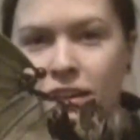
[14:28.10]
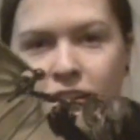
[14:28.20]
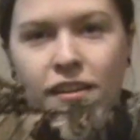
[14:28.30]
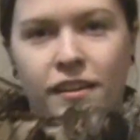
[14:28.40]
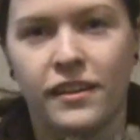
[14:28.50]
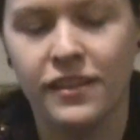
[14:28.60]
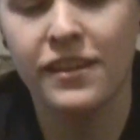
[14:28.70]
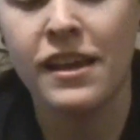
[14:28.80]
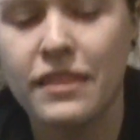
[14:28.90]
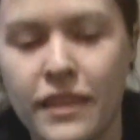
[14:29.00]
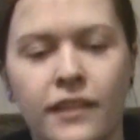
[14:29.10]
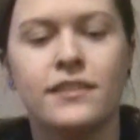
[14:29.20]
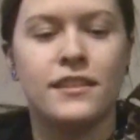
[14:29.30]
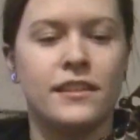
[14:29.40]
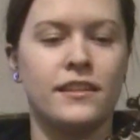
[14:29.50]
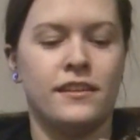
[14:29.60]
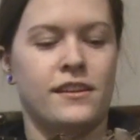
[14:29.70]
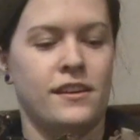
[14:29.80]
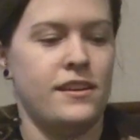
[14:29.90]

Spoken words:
yeah, and that's the,